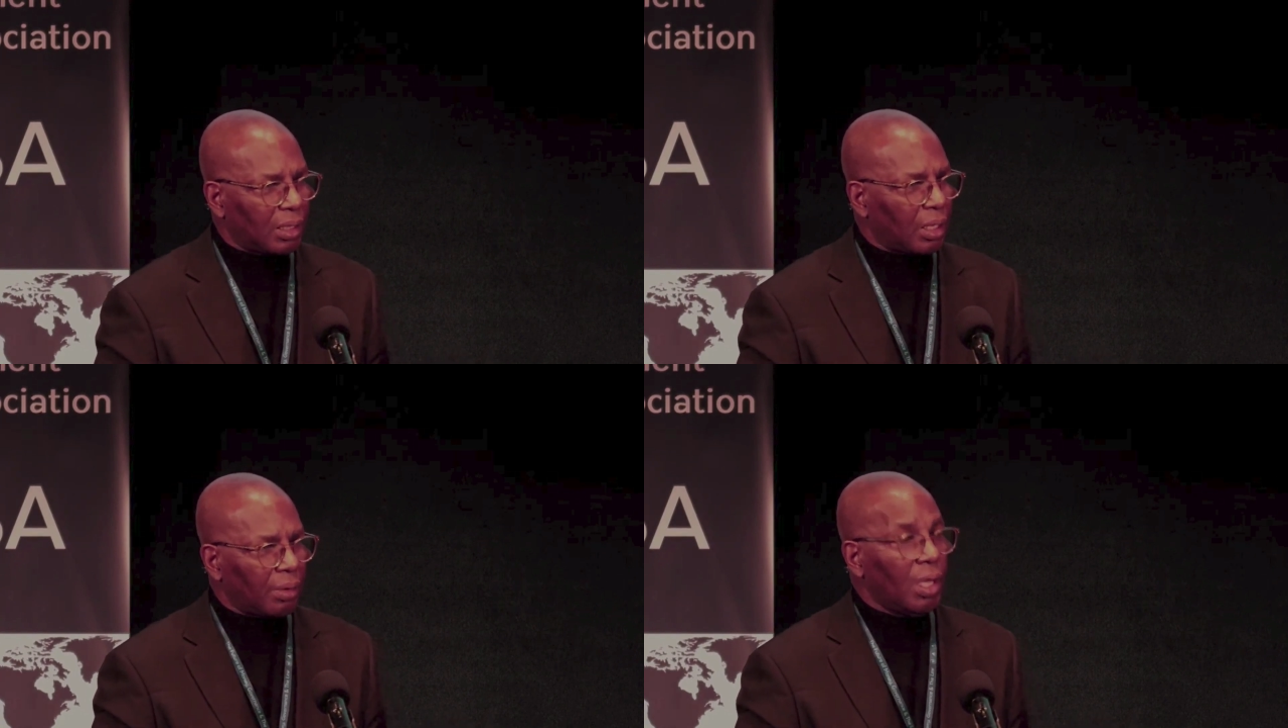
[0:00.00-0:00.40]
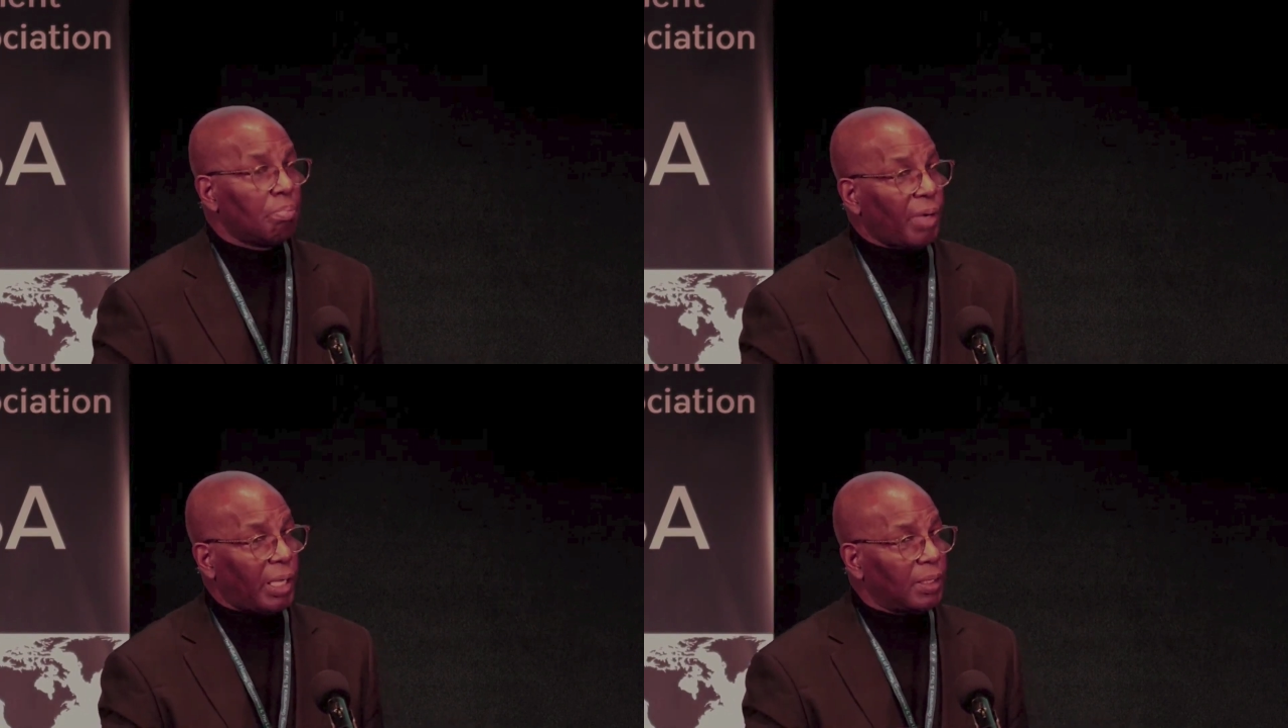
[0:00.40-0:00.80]
You know,
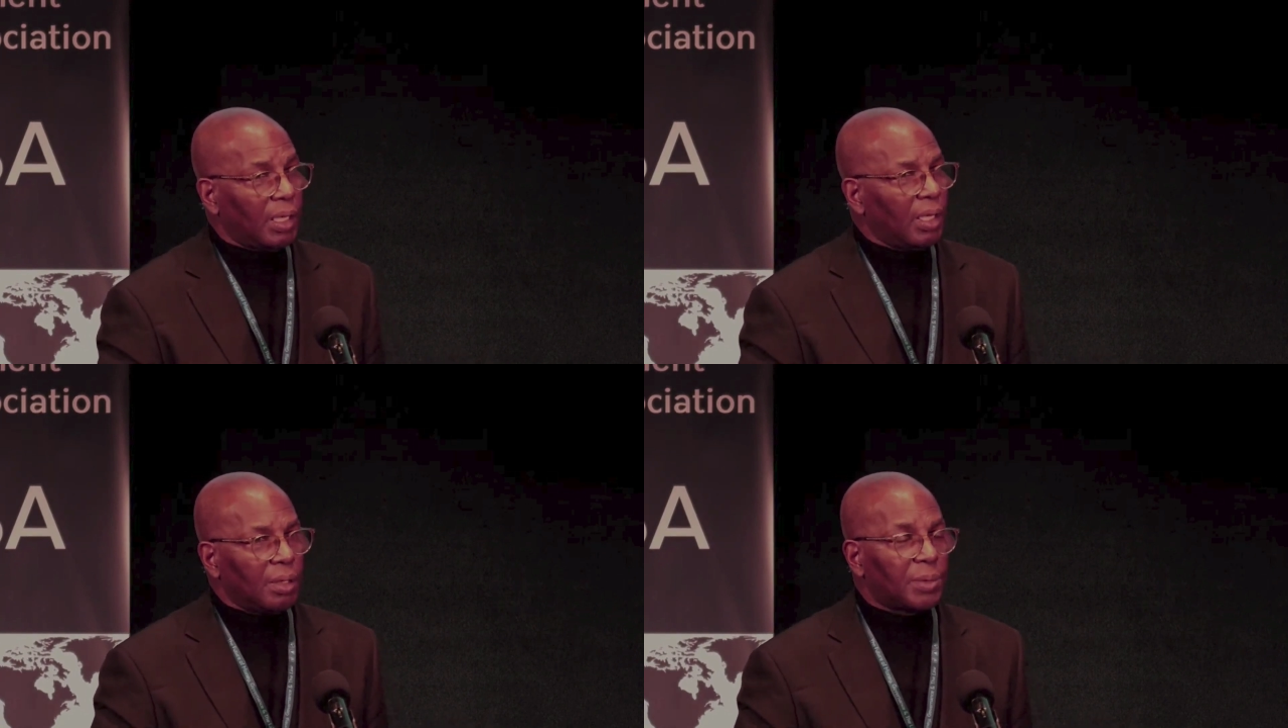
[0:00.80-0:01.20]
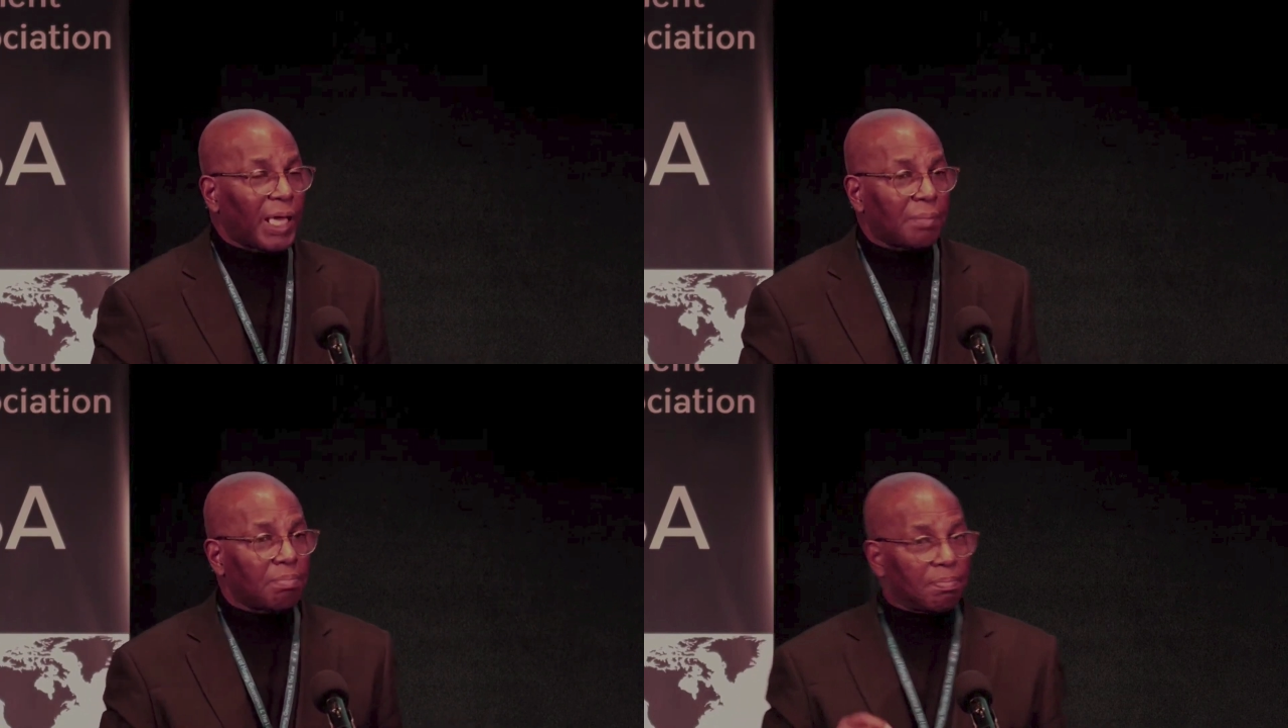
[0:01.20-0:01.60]
but
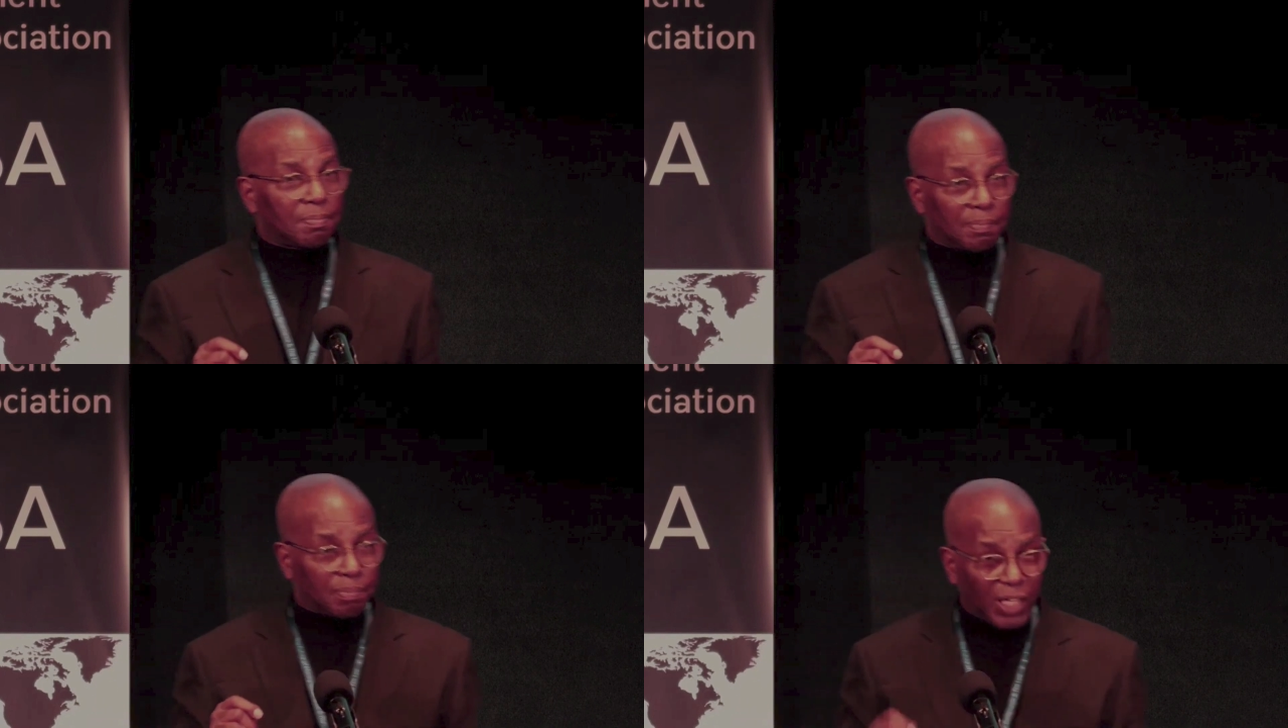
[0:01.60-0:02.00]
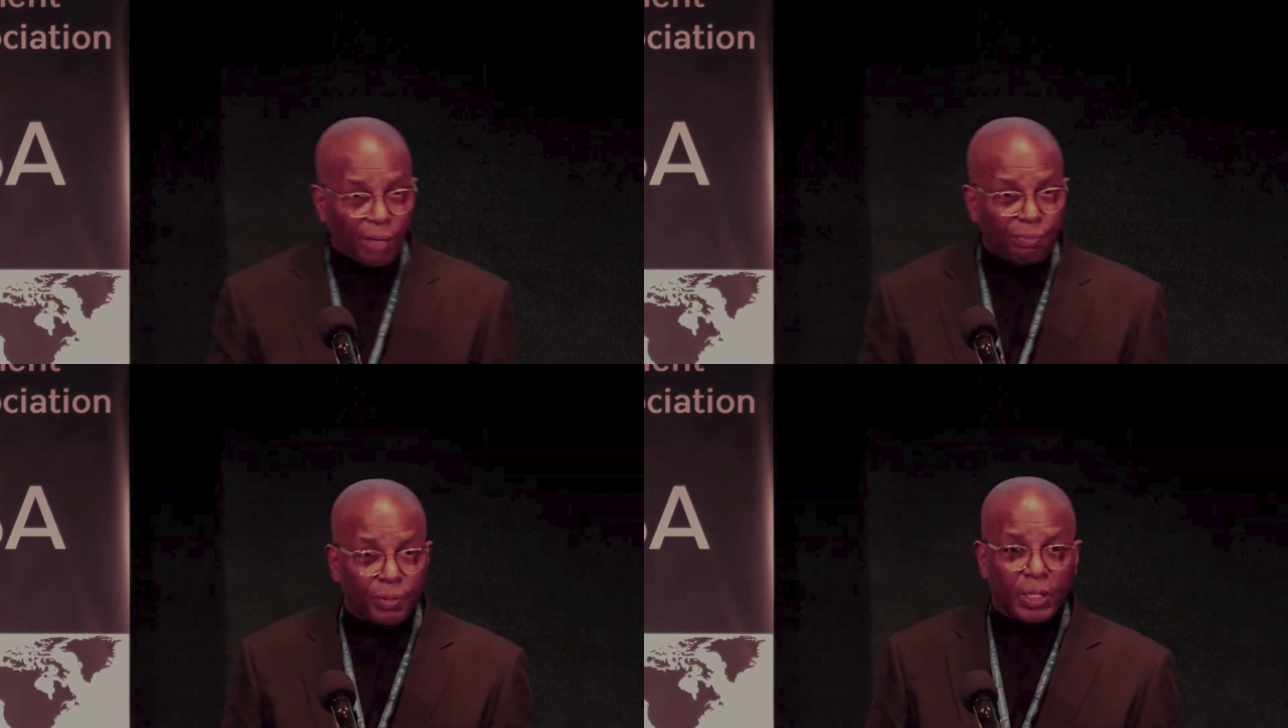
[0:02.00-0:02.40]
that
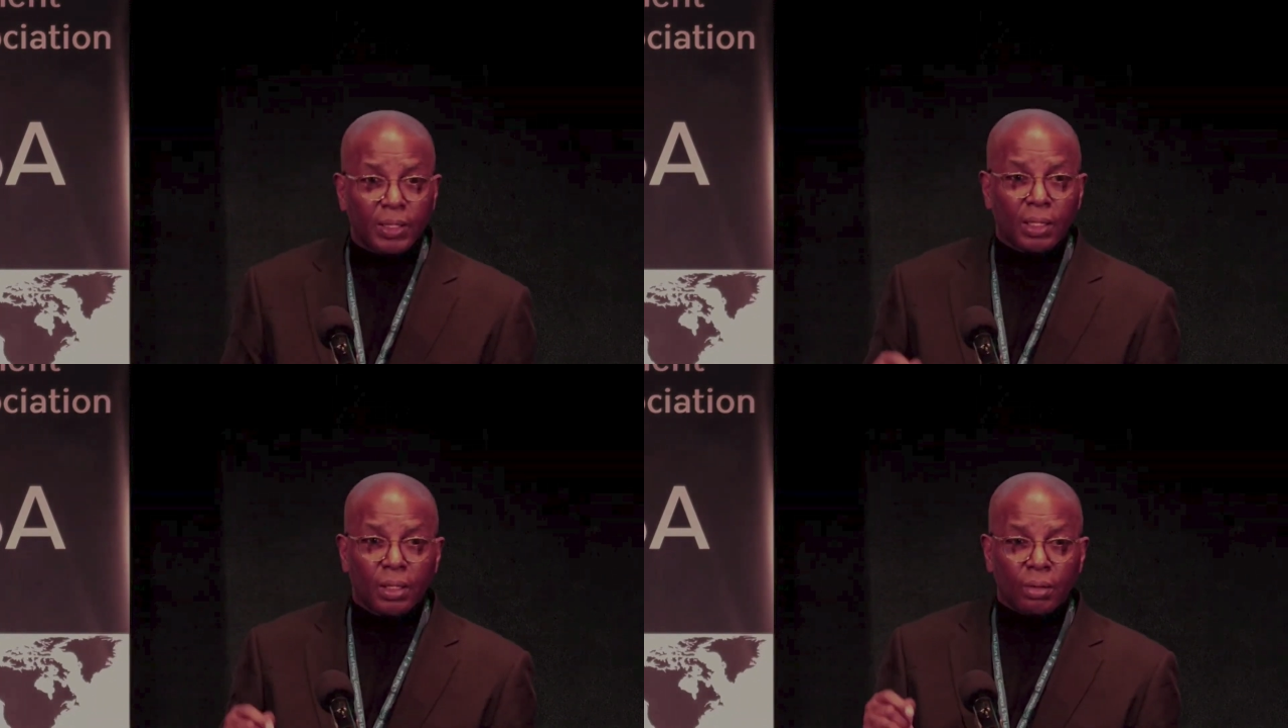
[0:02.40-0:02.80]
definitely